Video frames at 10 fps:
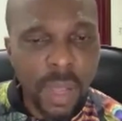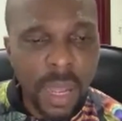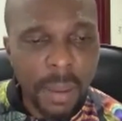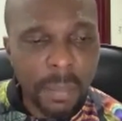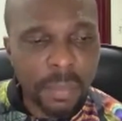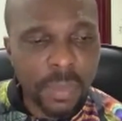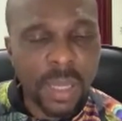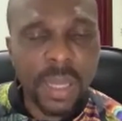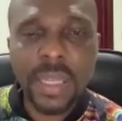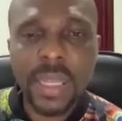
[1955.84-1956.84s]
A
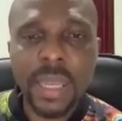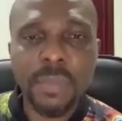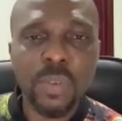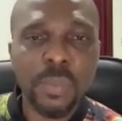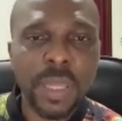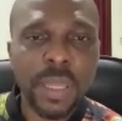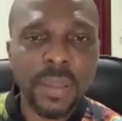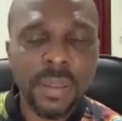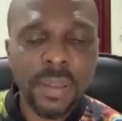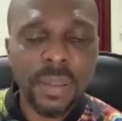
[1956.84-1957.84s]
lady came to me,
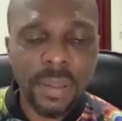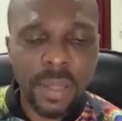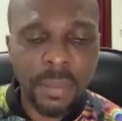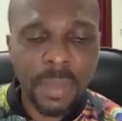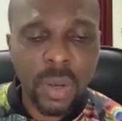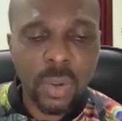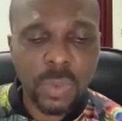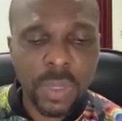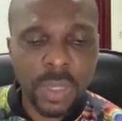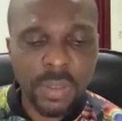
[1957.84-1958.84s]
let me
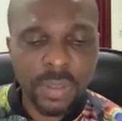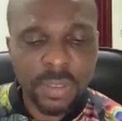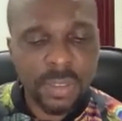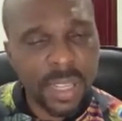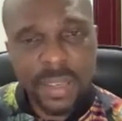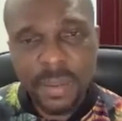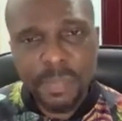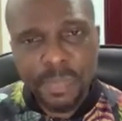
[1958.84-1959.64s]
close with this. She said,